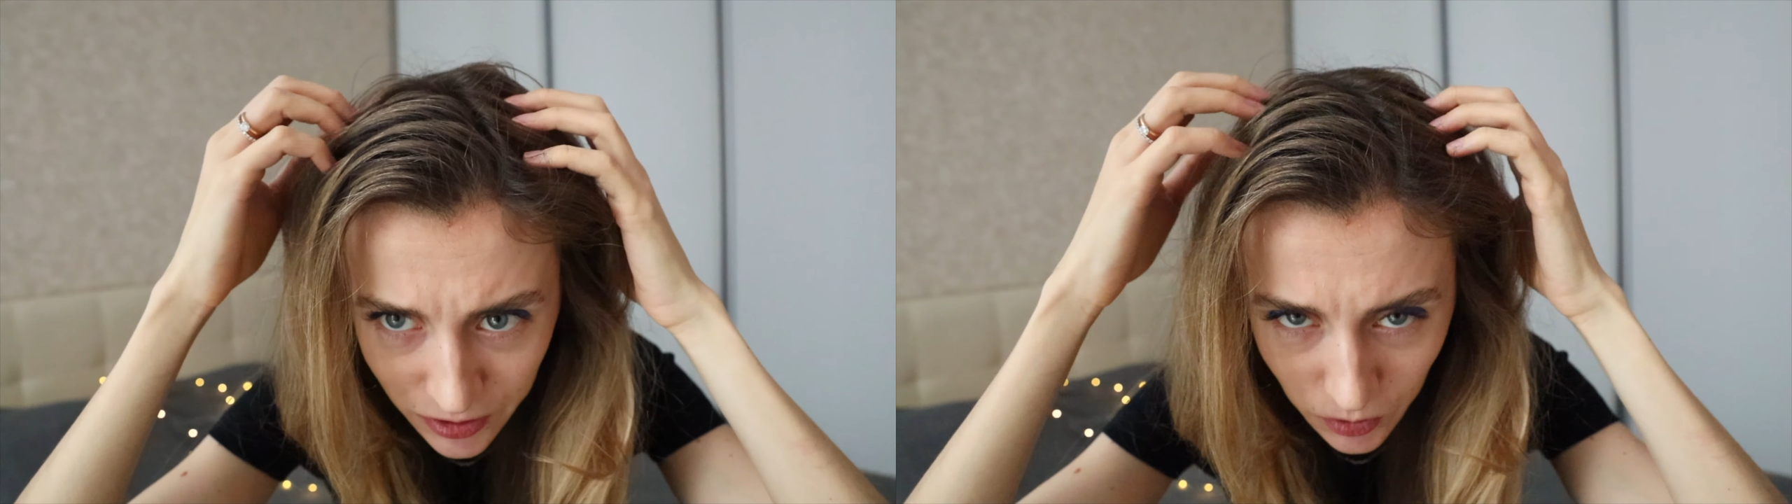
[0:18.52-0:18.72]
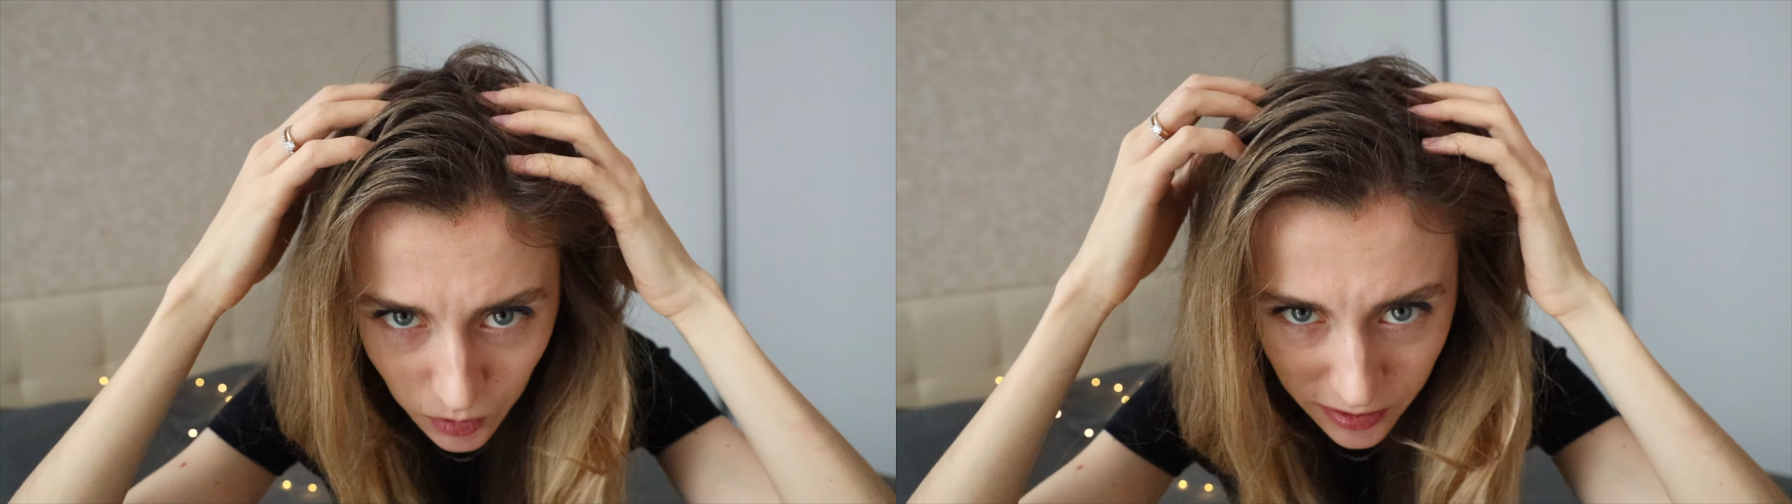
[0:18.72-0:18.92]

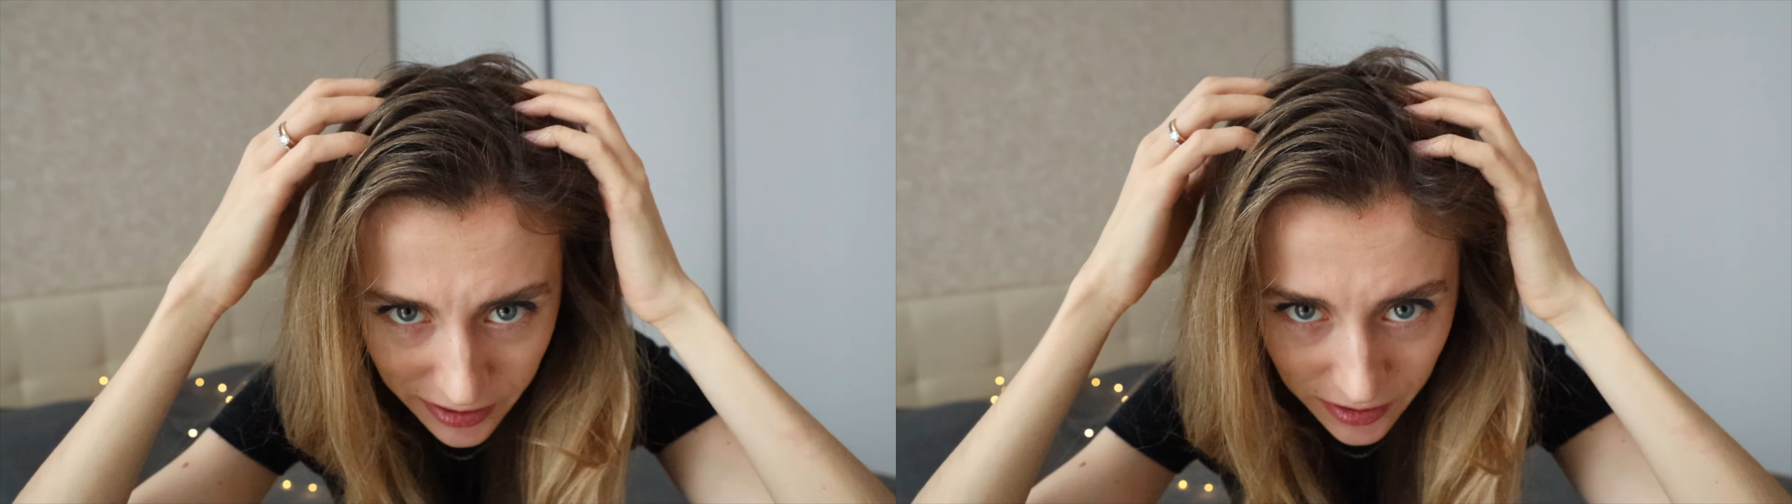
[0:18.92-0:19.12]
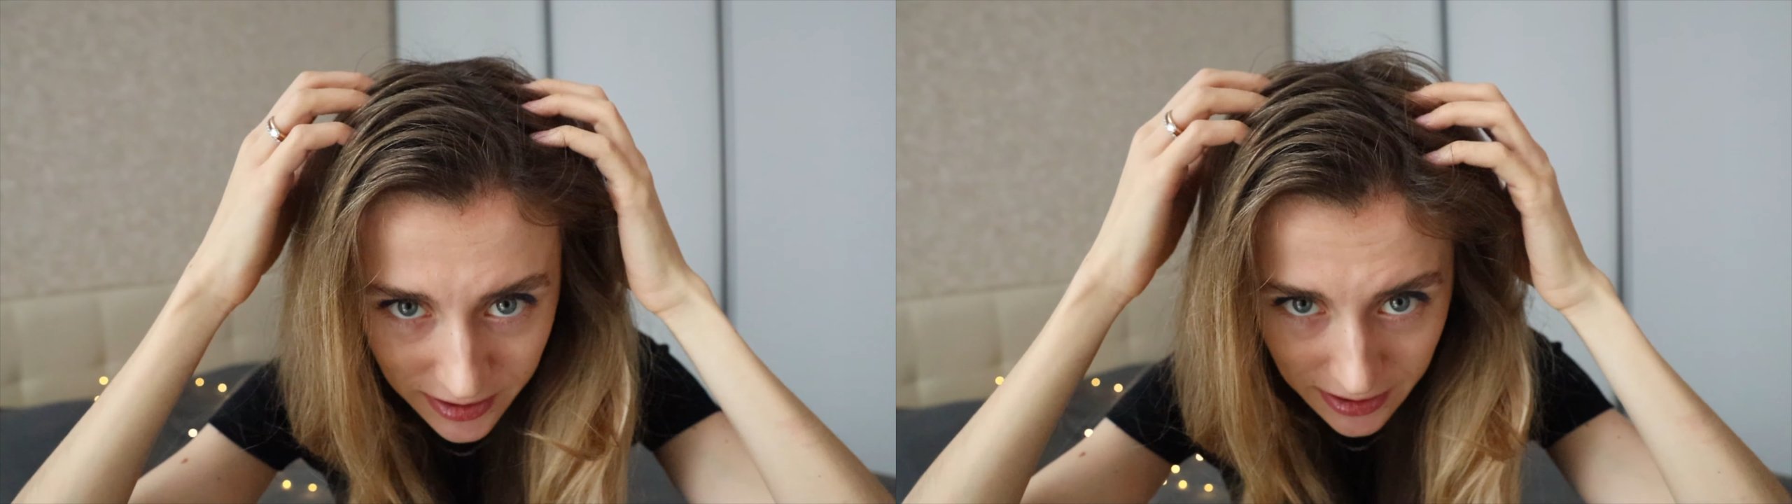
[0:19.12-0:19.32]
So
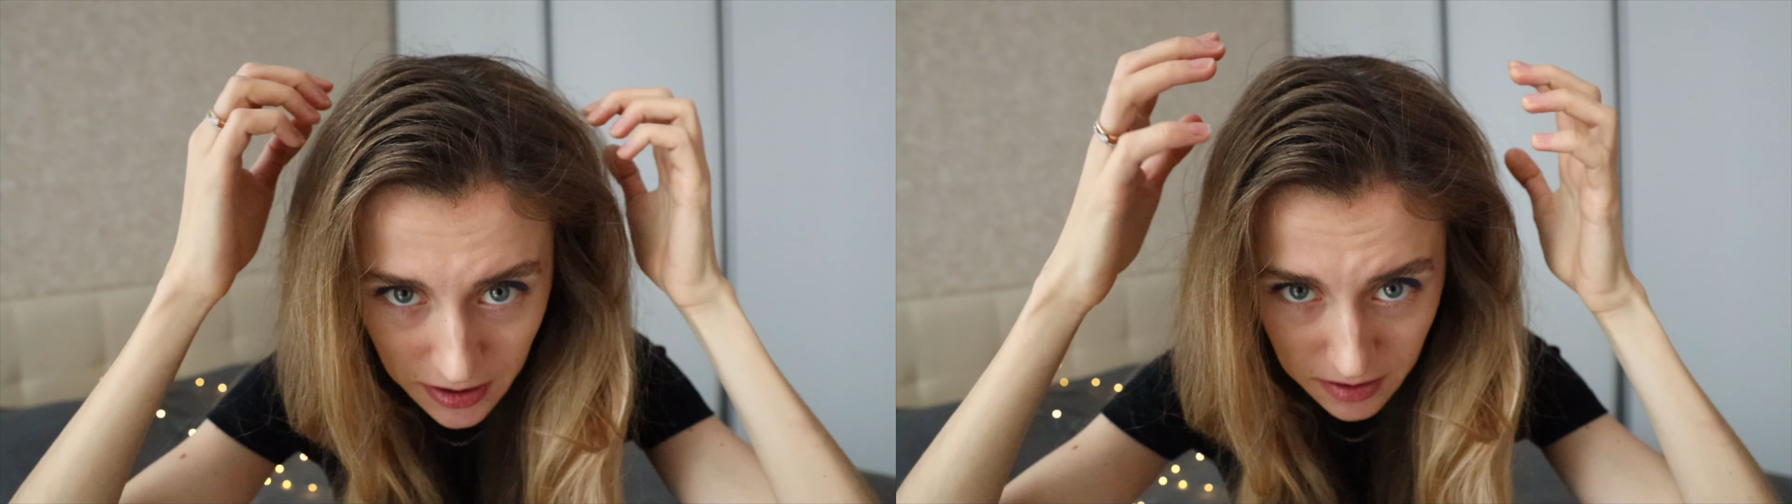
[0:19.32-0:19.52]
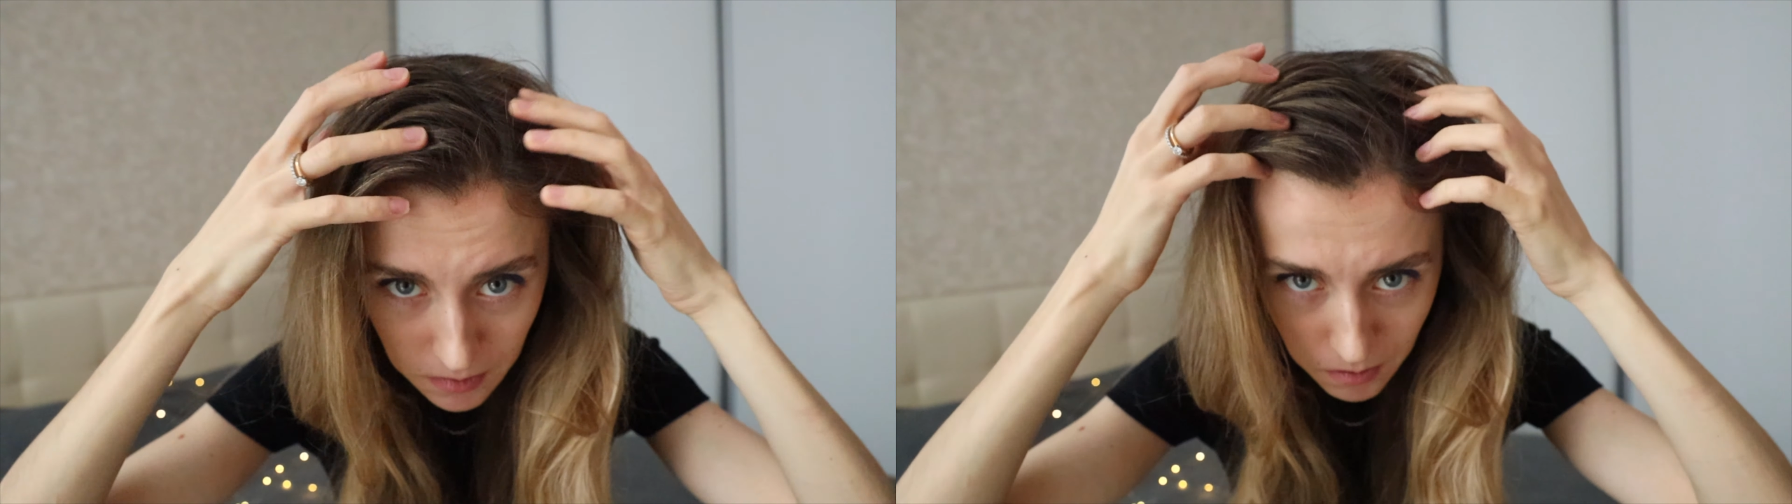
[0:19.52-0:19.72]
you see,